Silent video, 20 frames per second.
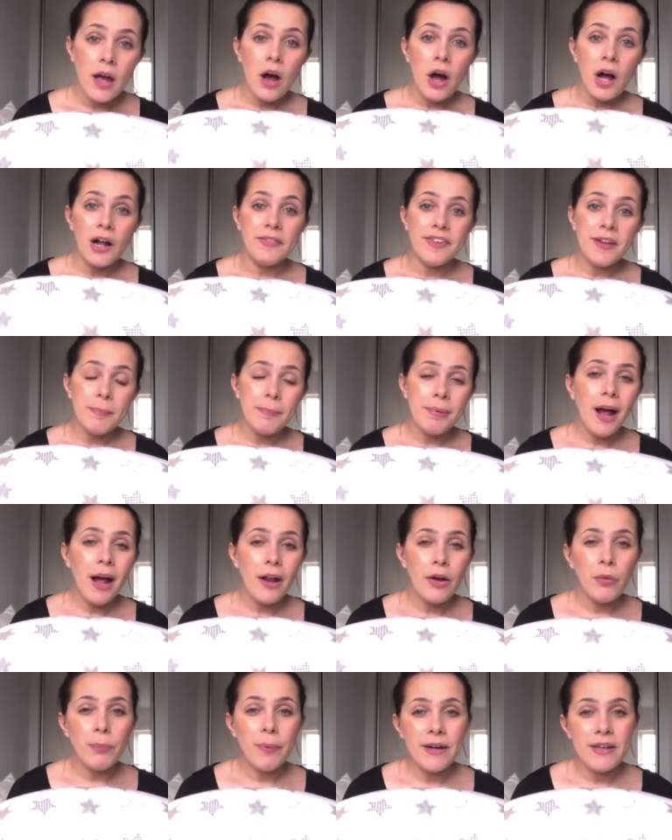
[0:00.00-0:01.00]
I did
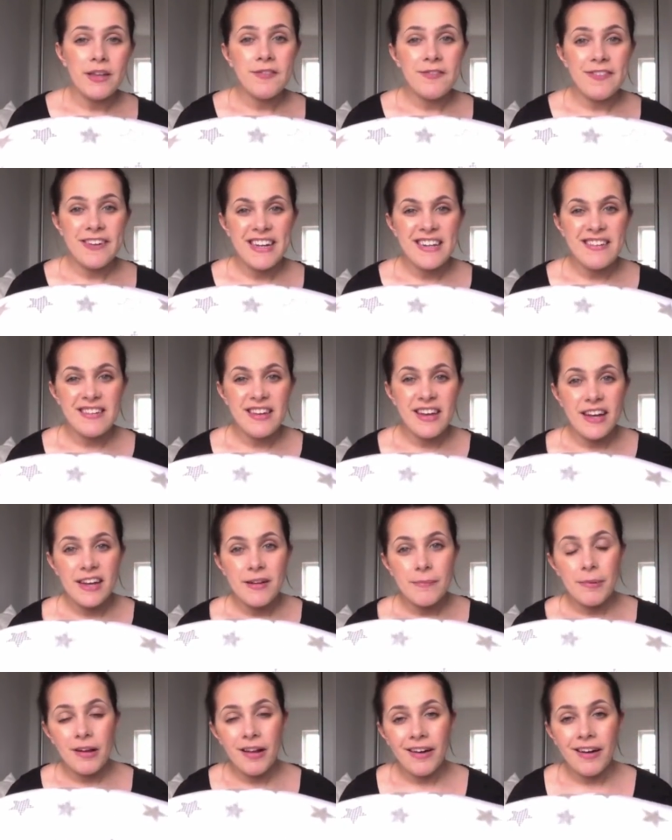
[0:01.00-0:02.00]
plan on
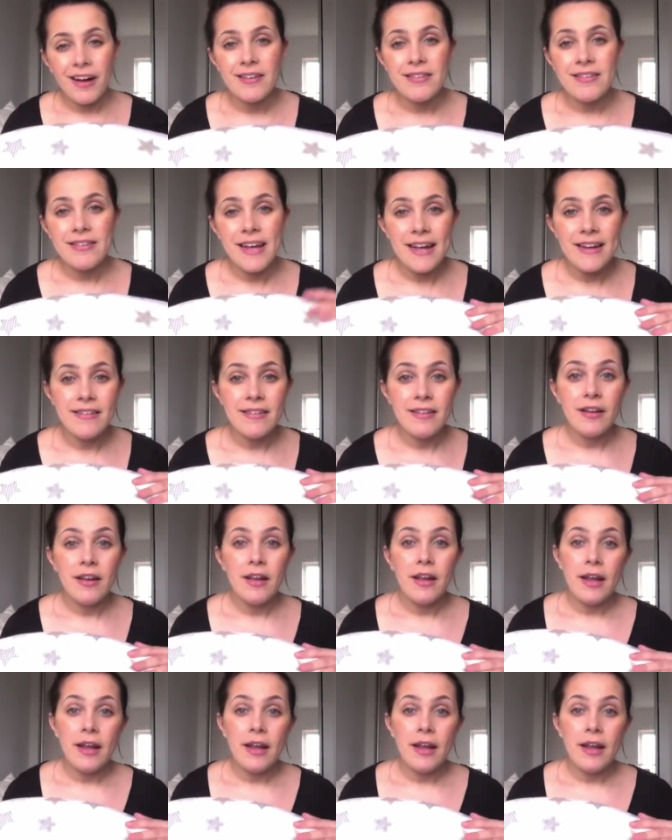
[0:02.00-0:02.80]
breastfeeding but like I said